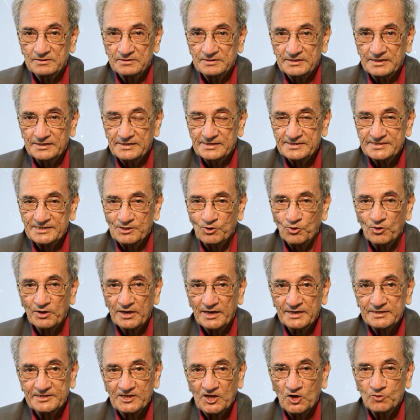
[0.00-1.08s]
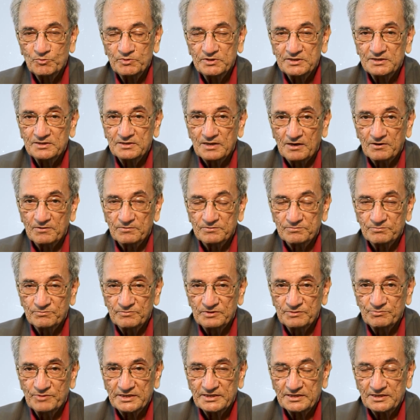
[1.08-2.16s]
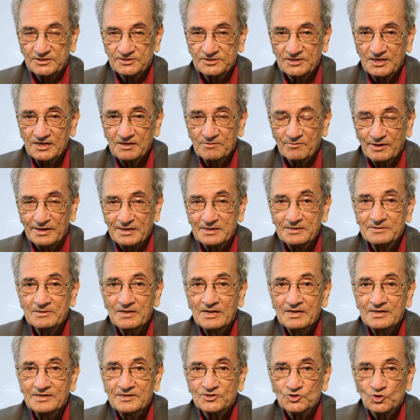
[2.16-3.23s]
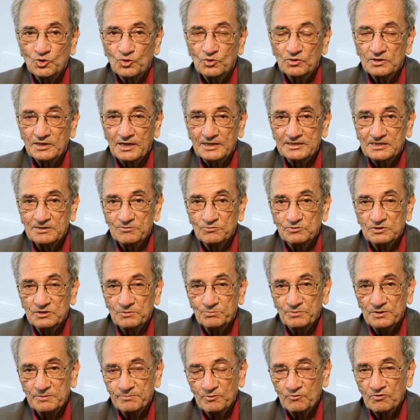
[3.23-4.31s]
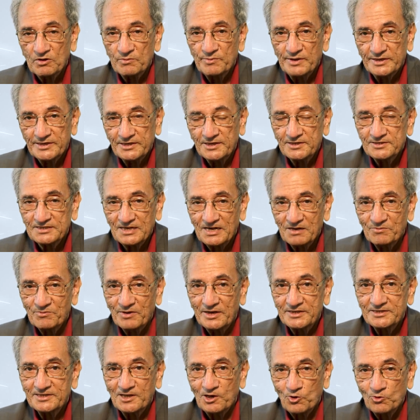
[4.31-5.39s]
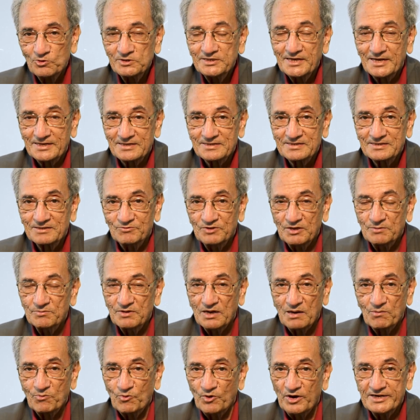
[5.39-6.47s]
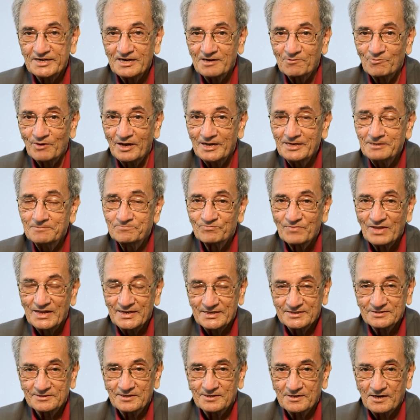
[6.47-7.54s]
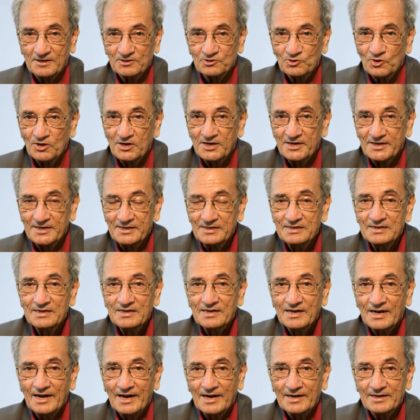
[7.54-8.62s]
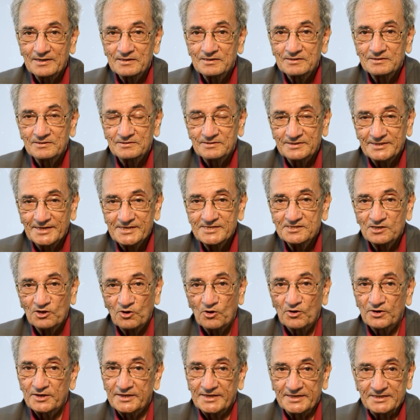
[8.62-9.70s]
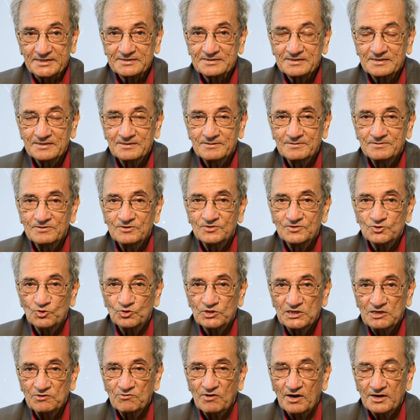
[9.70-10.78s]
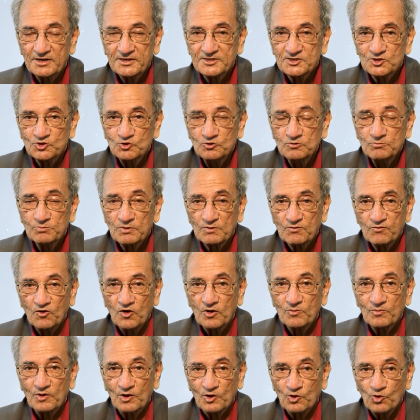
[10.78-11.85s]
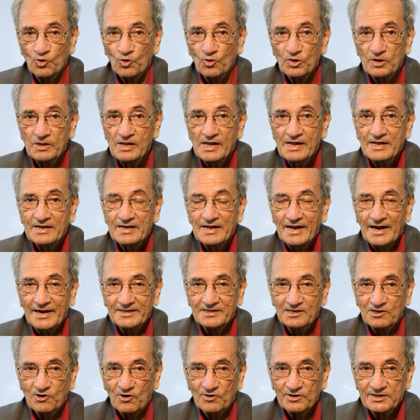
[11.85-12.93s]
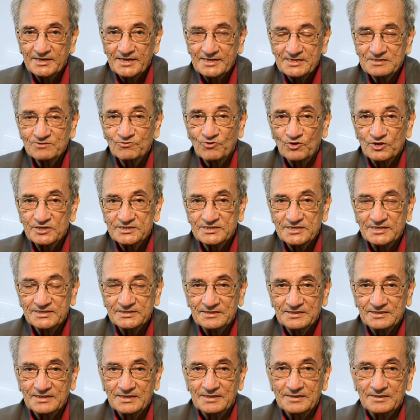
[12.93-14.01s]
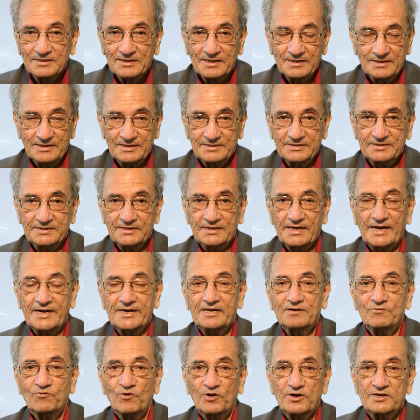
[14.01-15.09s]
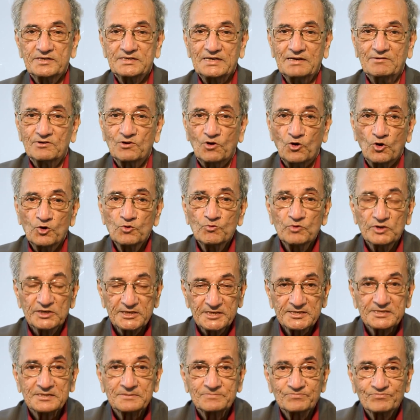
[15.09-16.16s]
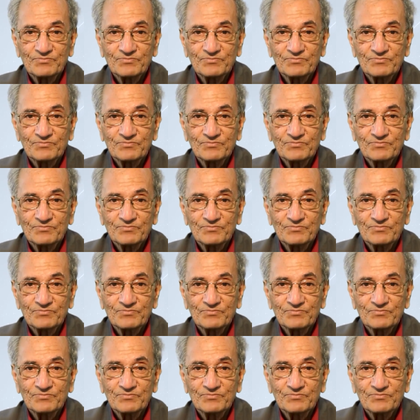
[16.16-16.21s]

they say, okay, they will be making syllabi. So the people who are making syllabi, they know that we have been appointed by a certain authority, and that is the context. So they want us to perform a role, and the context, for instance, in the 1947 onwards